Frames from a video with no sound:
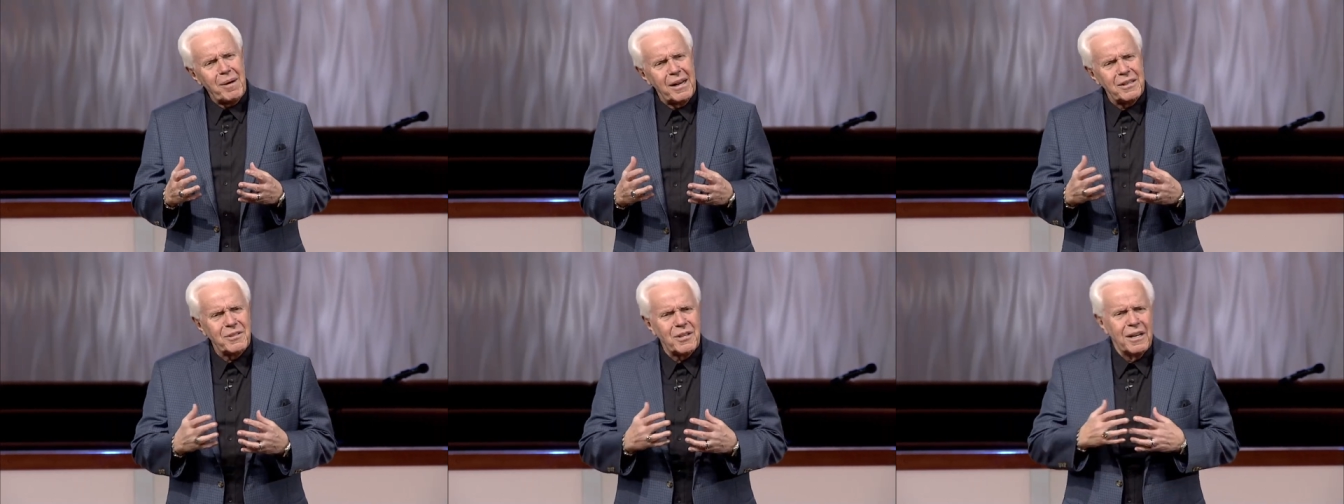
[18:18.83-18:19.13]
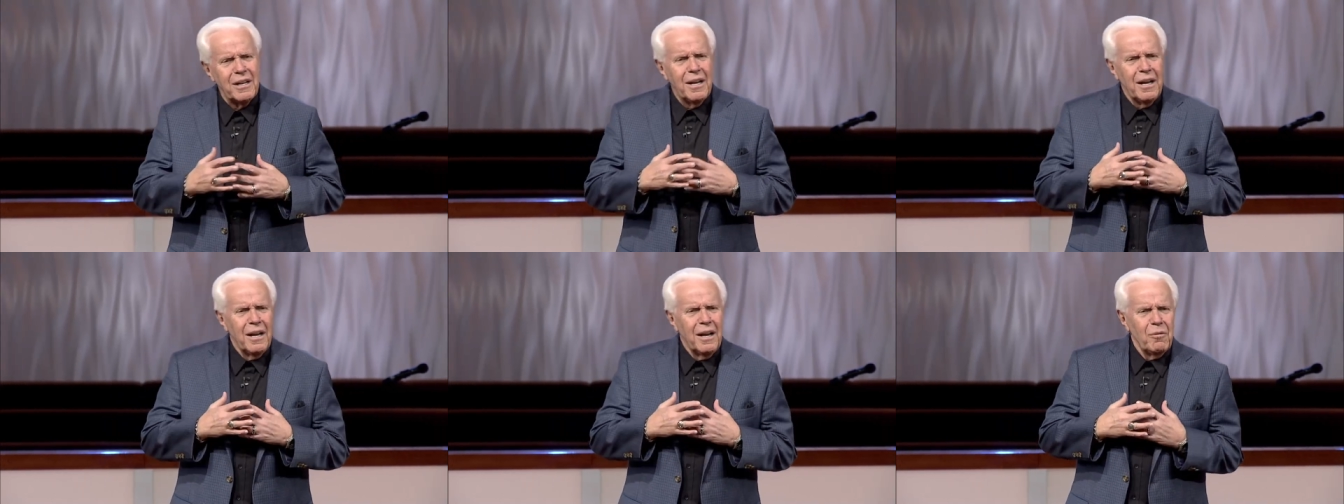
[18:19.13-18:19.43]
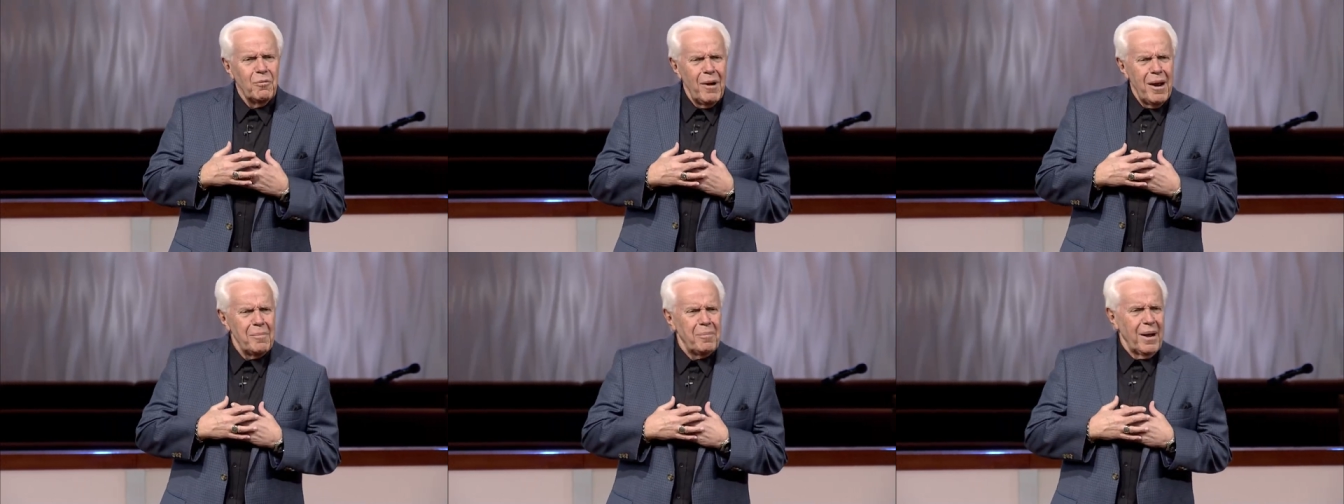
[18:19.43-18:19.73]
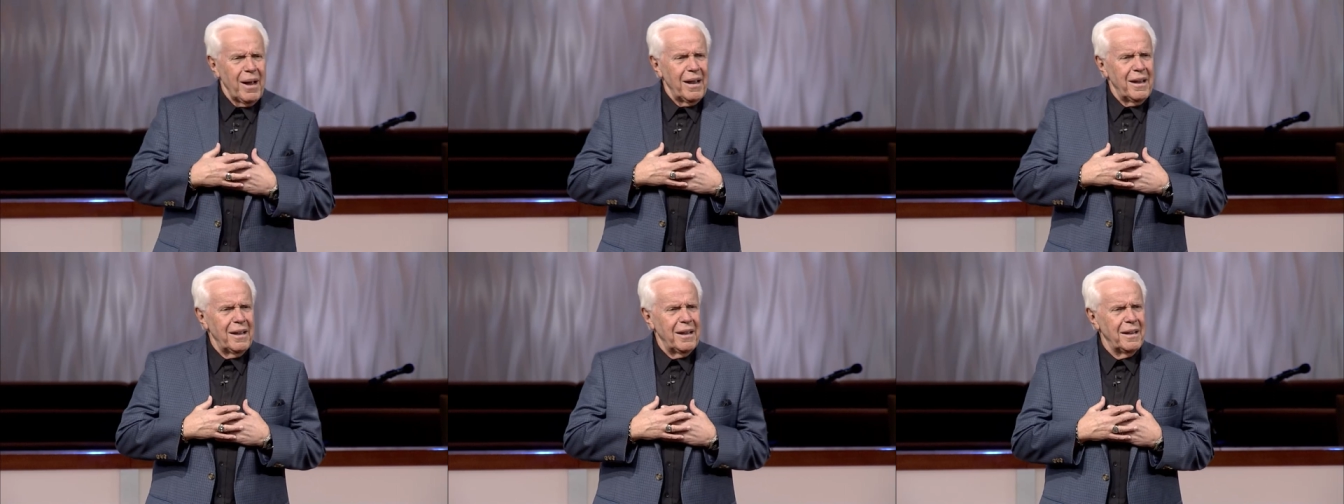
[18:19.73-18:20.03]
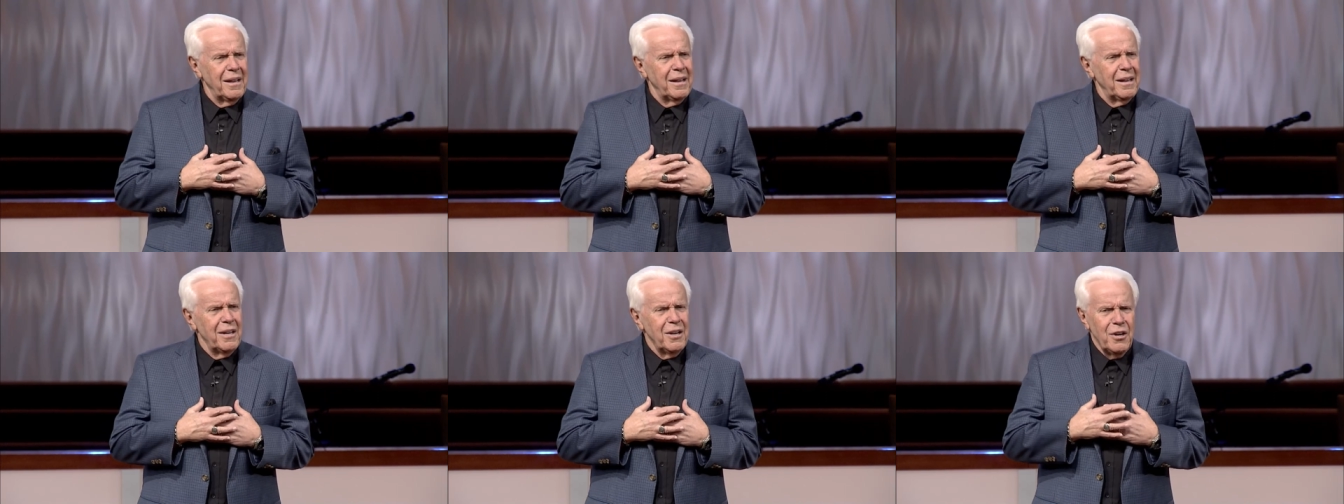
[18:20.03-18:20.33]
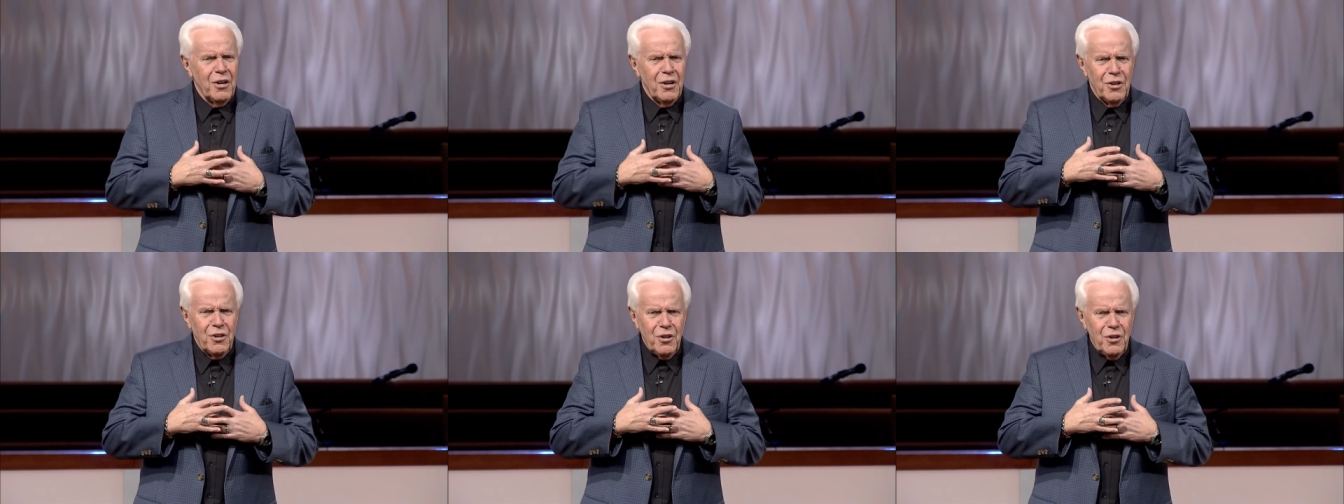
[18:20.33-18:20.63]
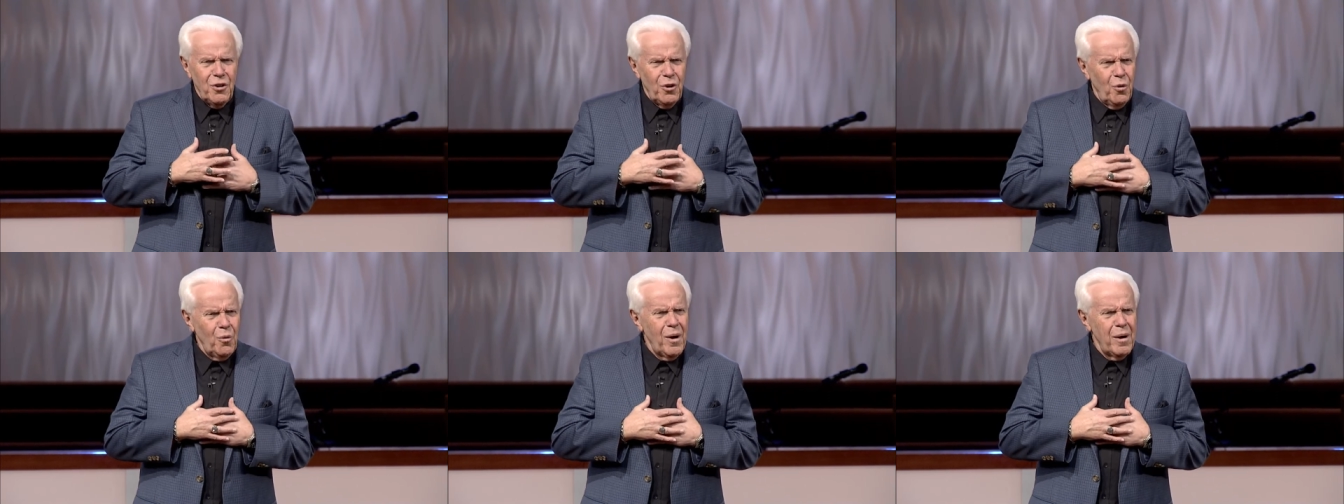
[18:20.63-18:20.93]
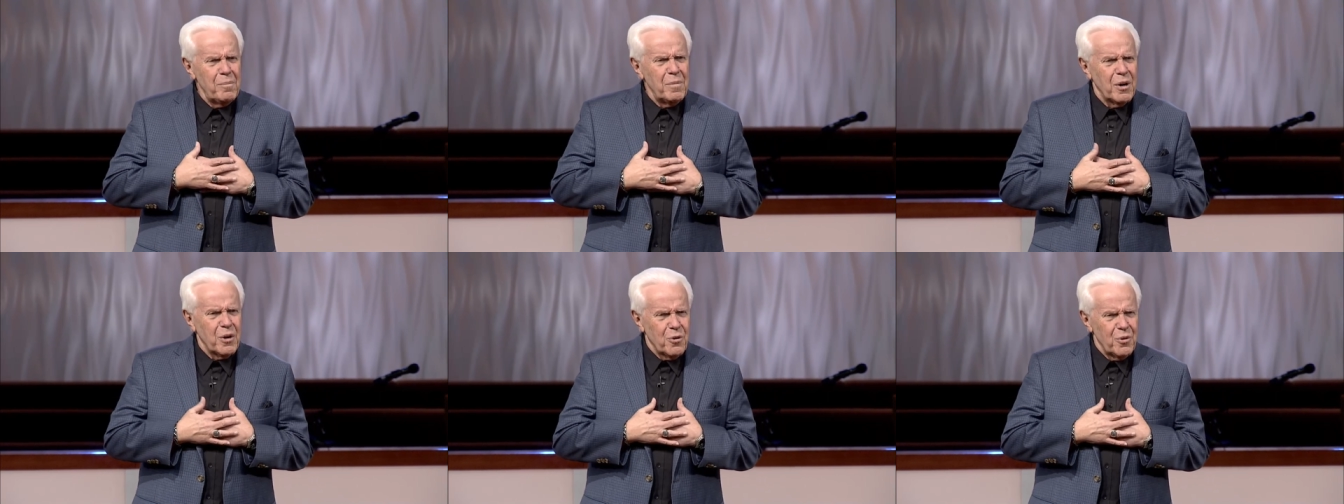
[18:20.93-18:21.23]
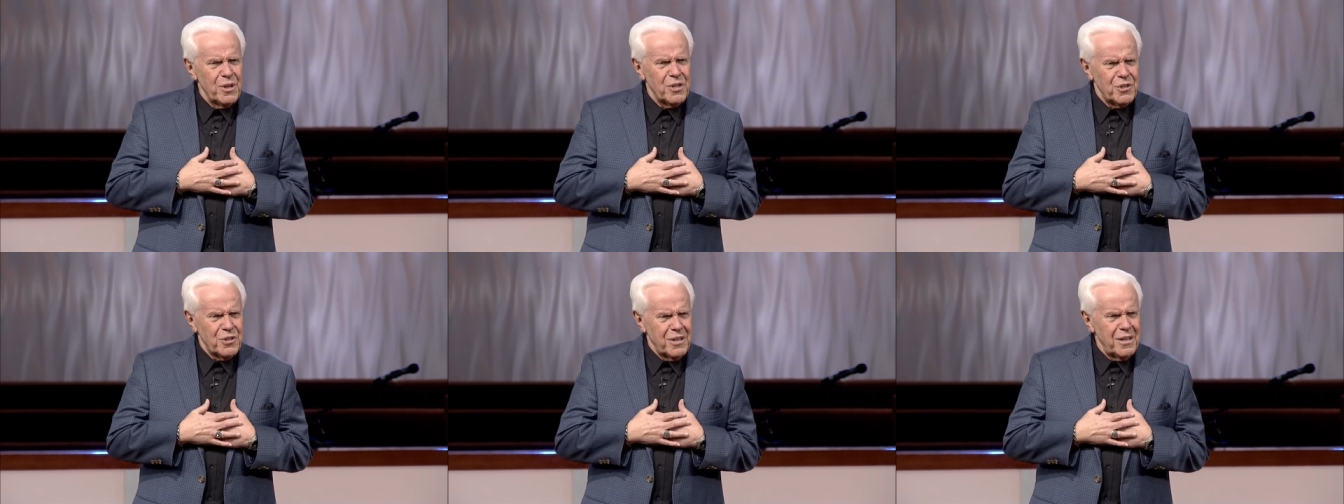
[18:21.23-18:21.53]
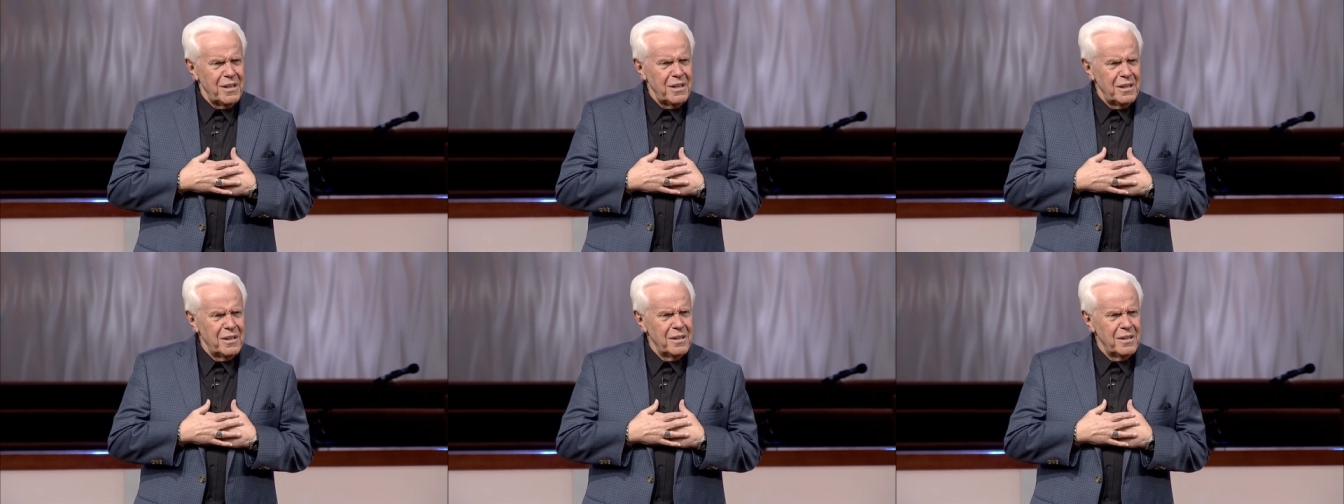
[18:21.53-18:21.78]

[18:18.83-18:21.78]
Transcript: I said, Rabbi, you know I'm a Christian?